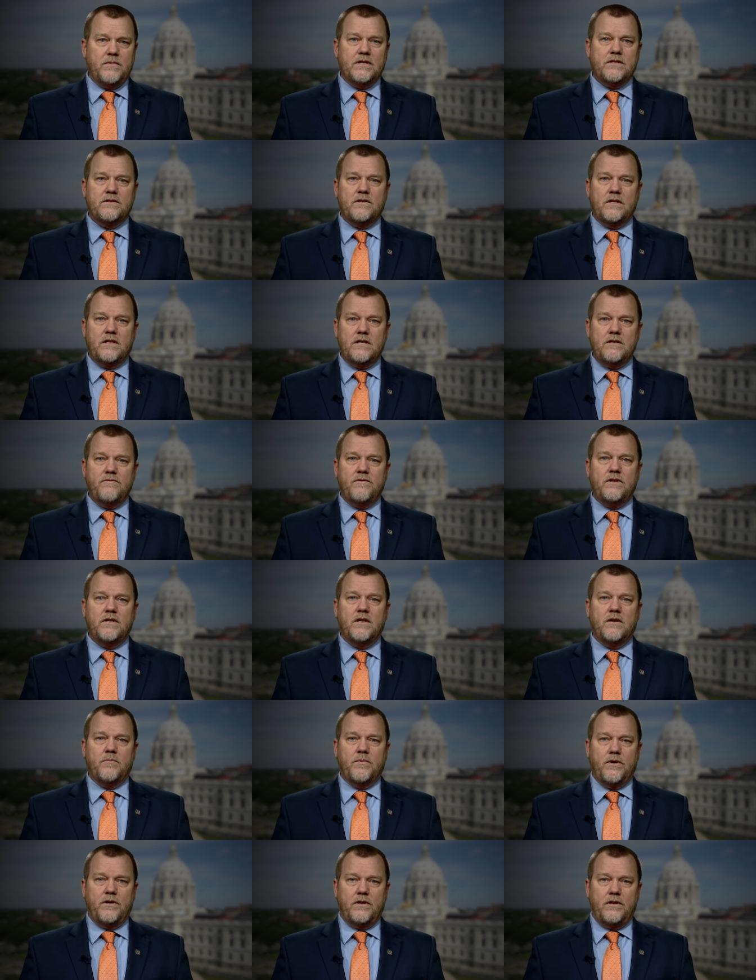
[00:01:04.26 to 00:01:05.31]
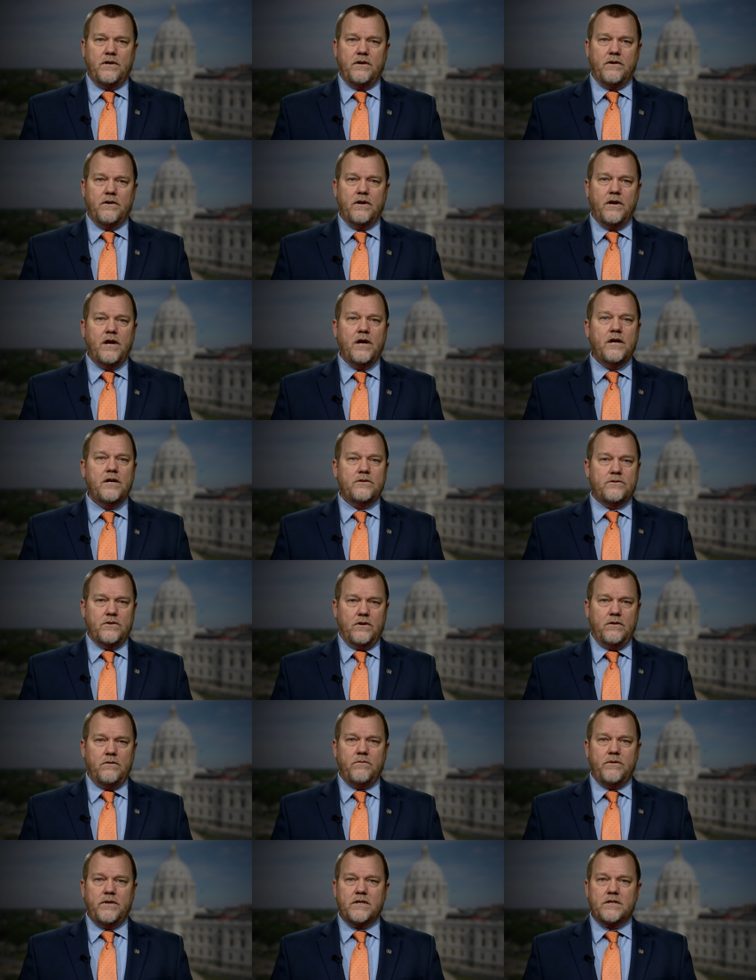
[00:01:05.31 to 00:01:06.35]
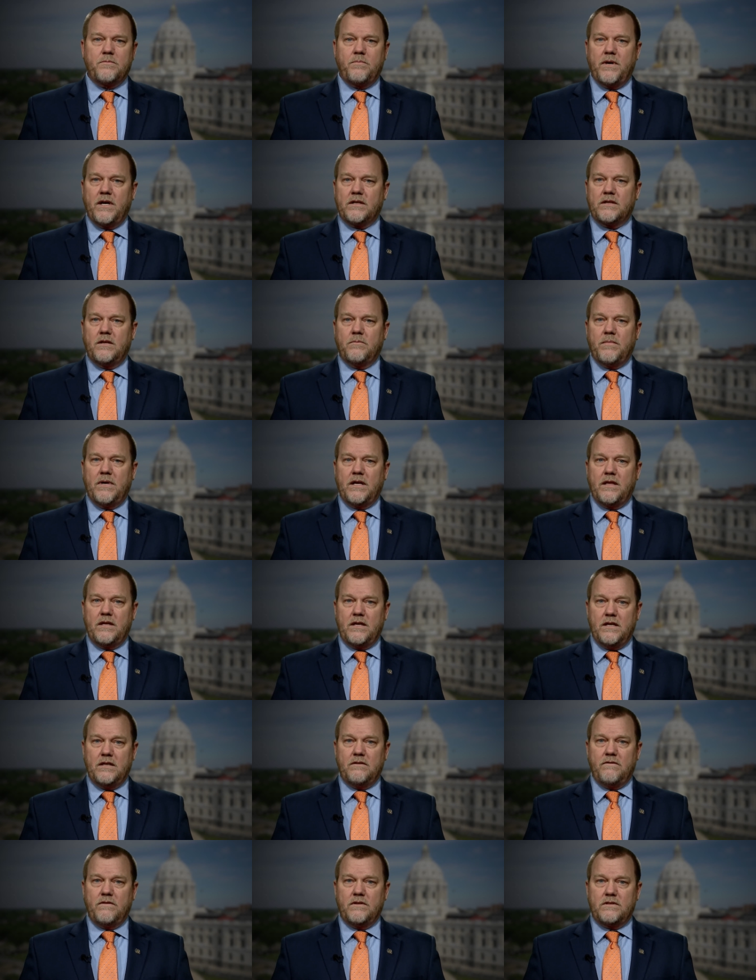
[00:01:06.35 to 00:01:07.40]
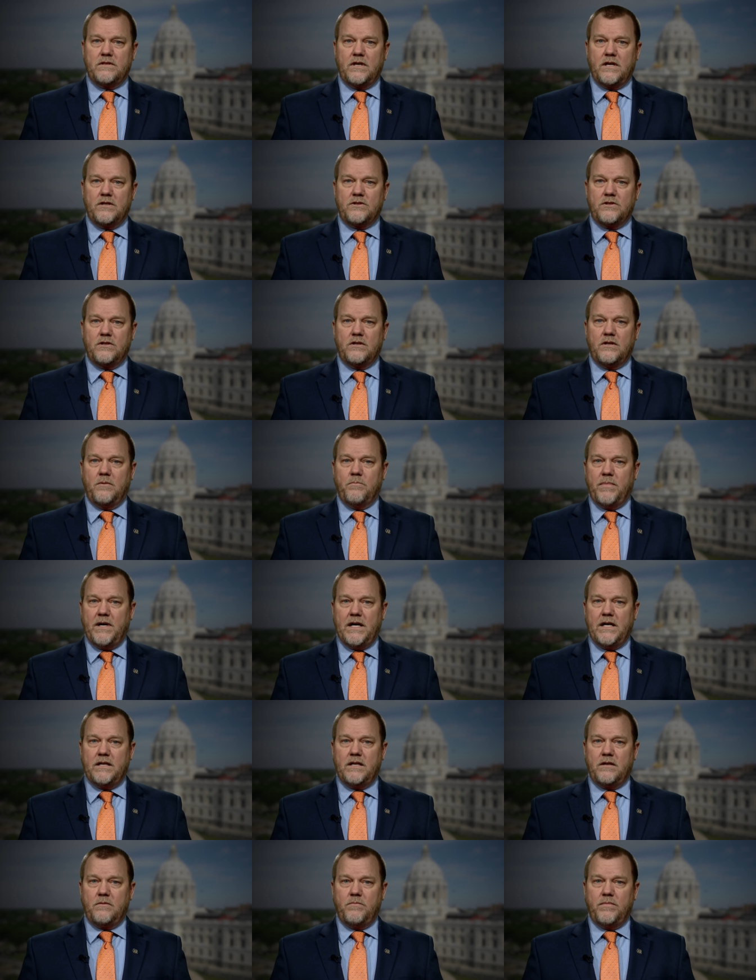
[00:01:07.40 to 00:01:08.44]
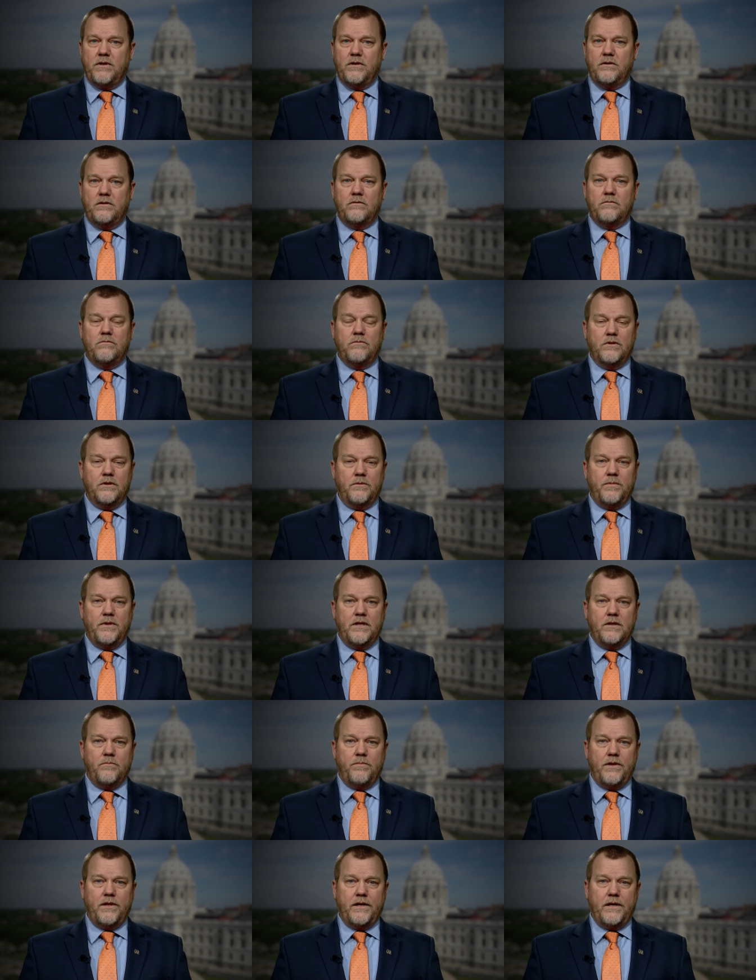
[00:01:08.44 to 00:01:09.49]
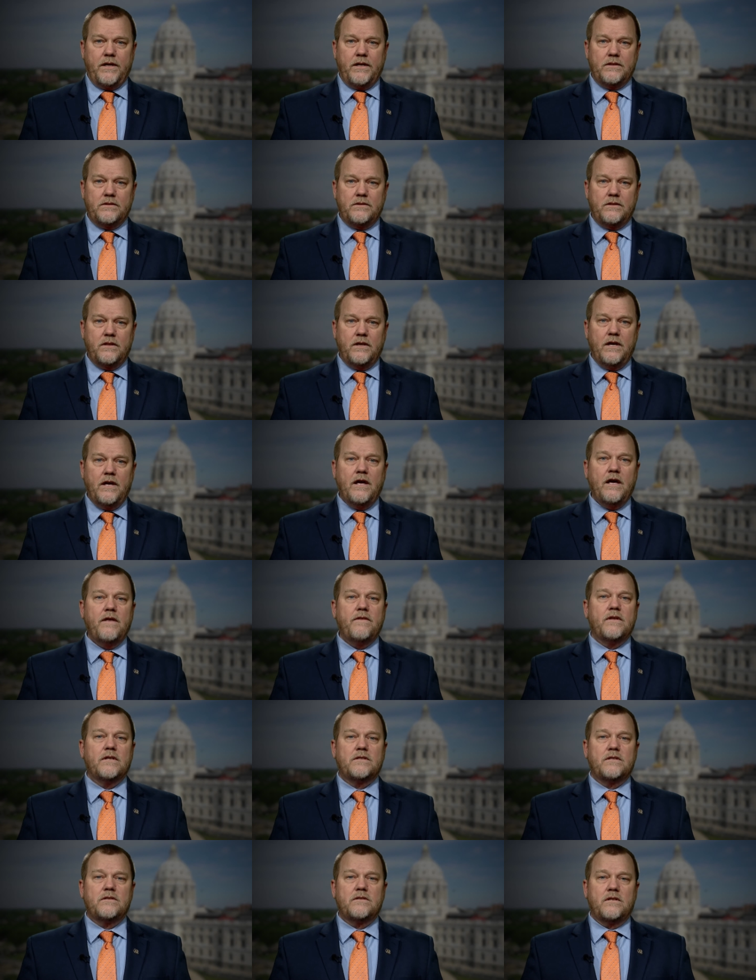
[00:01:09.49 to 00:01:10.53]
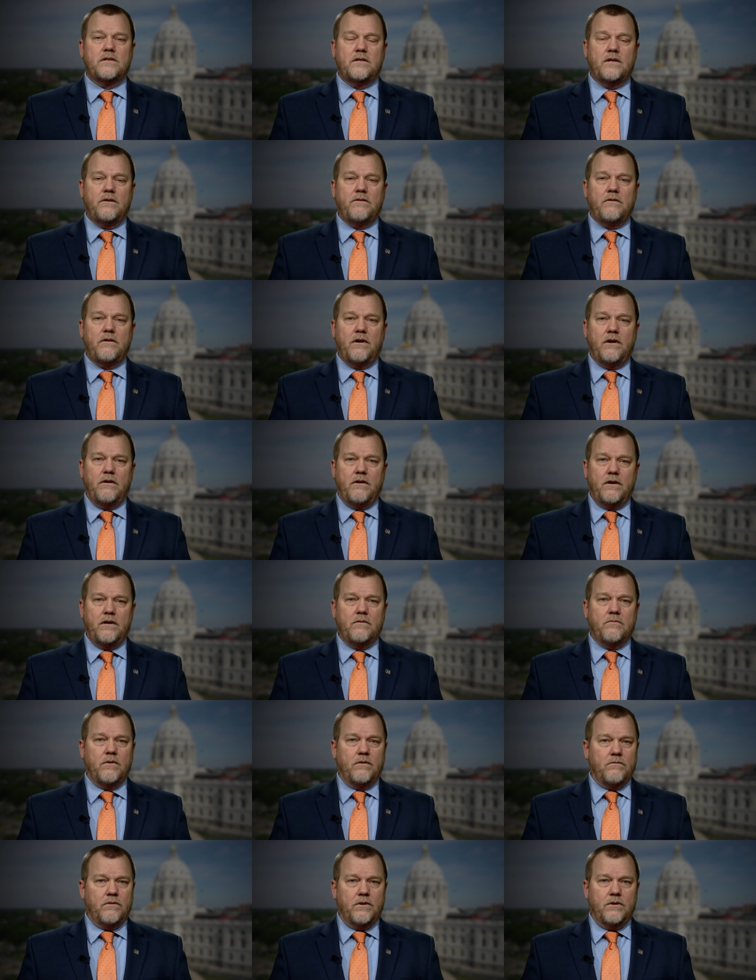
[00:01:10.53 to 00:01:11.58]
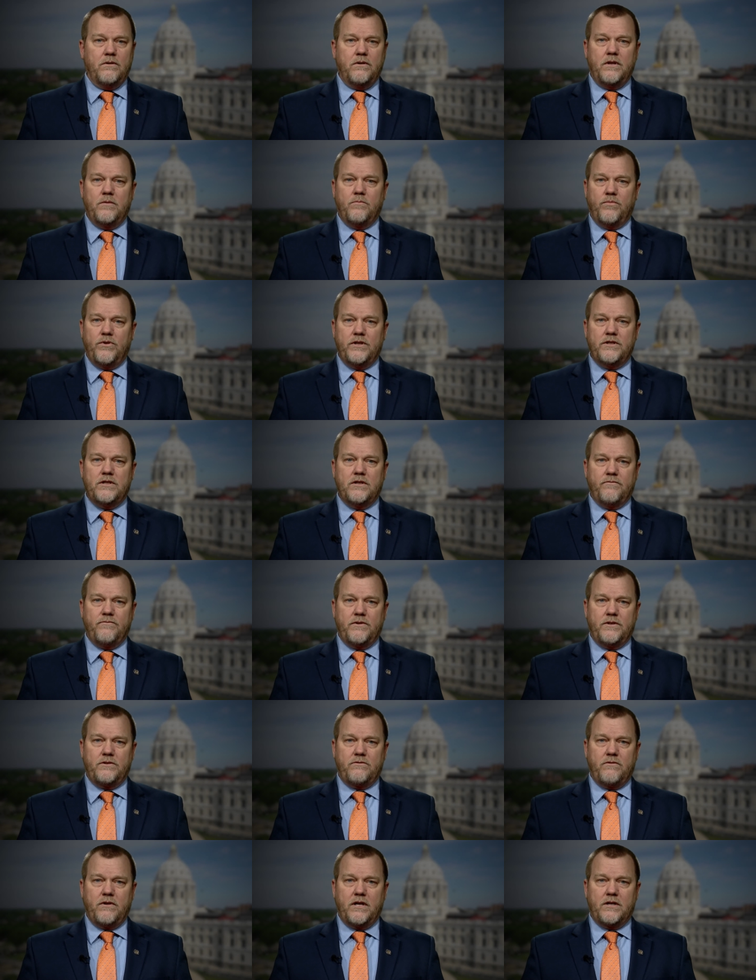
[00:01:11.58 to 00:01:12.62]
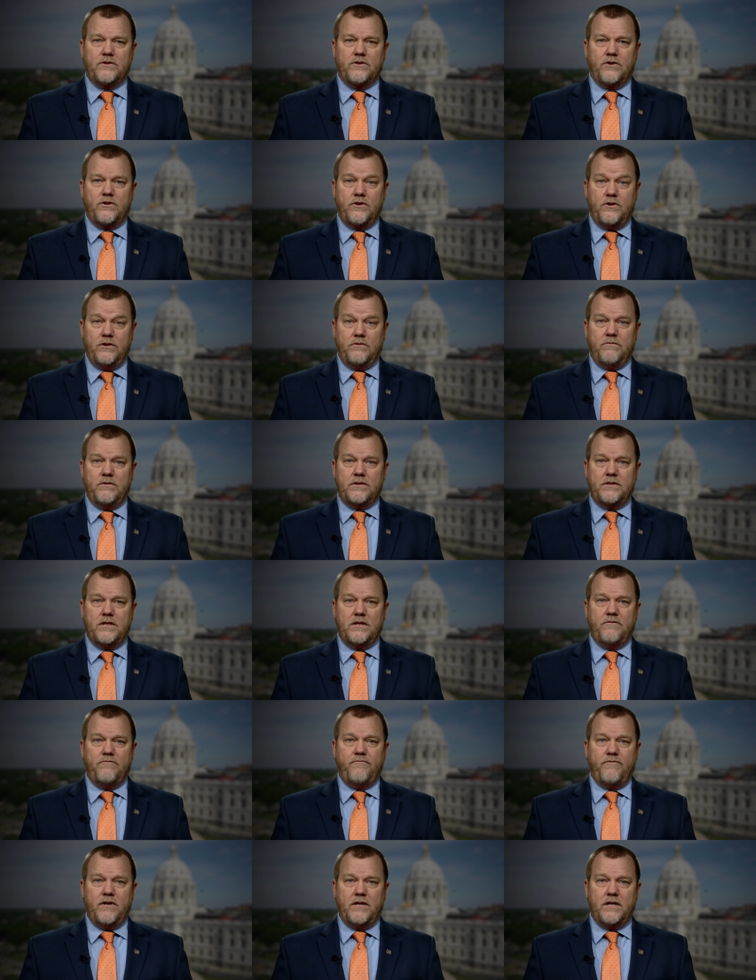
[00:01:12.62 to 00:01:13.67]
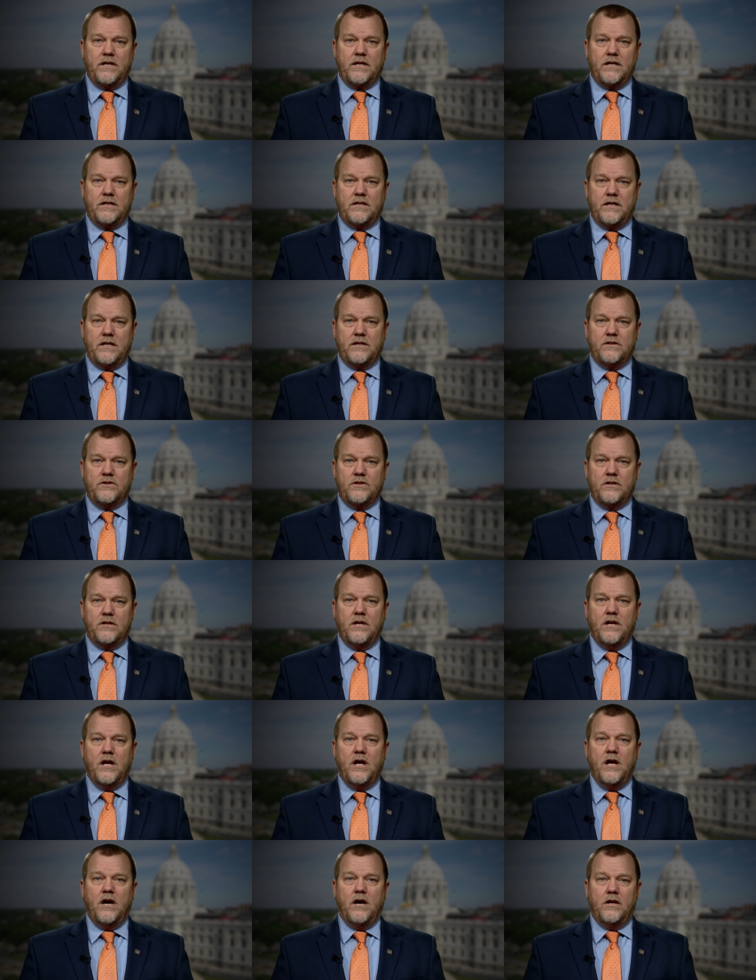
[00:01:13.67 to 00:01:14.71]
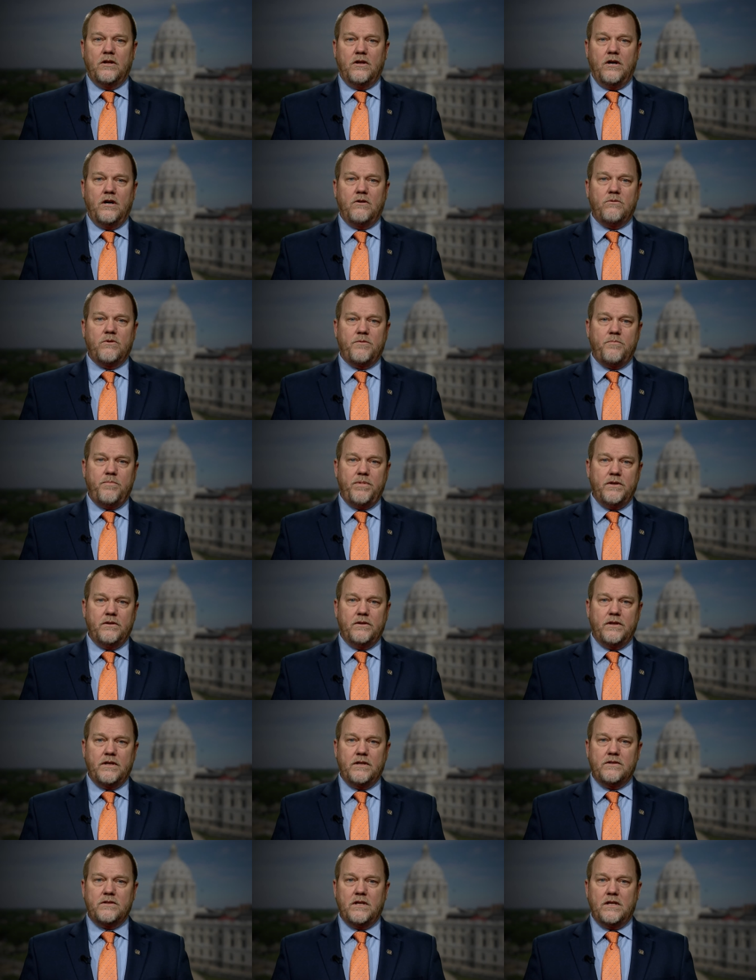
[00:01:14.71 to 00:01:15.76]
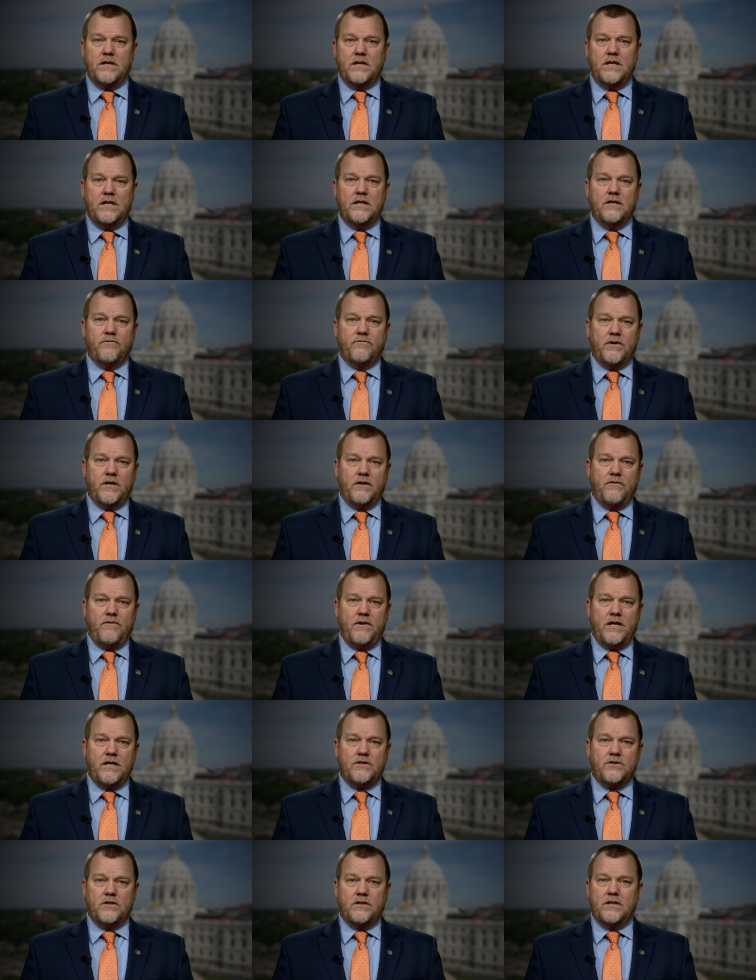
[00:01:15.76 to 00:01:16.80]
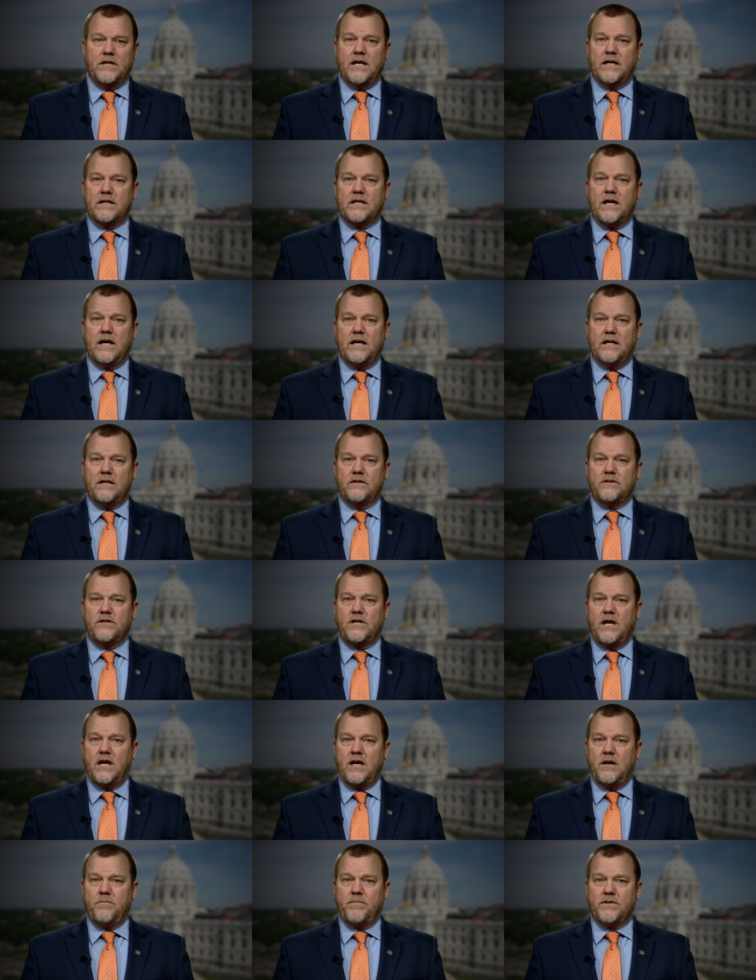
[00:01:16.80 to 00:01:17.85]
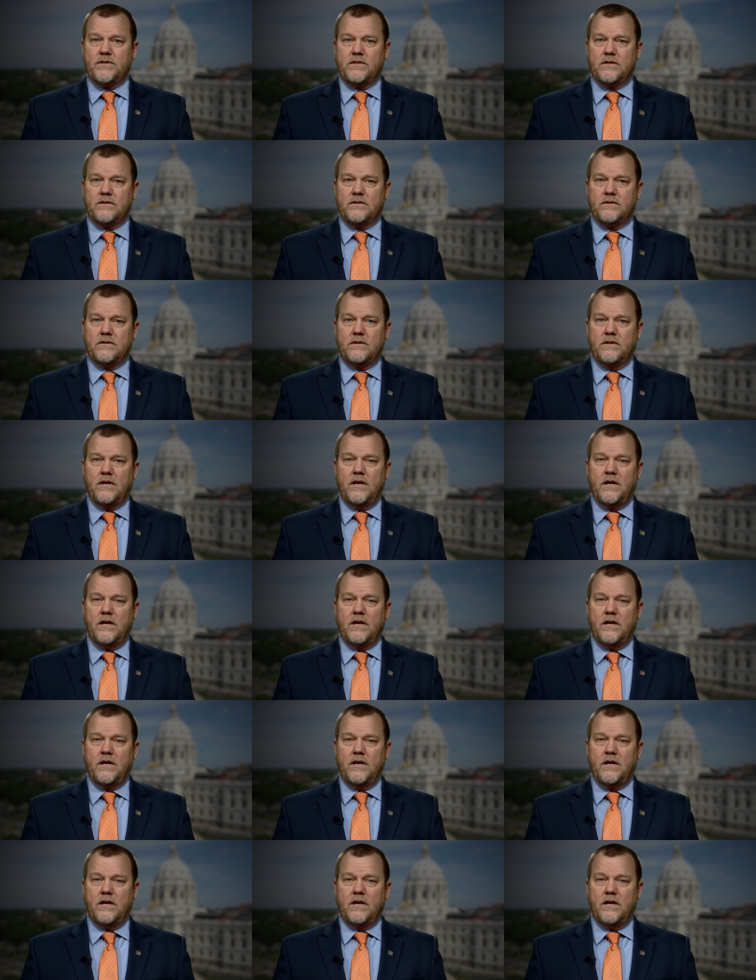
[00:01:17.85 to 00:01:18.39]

is the even-numbered year, so we expect that by the end of the session, a bonding bill will be in place. This is another area where road and bridge infrastructure could receive funding attention, along with buildings in need of renovation on college campuses.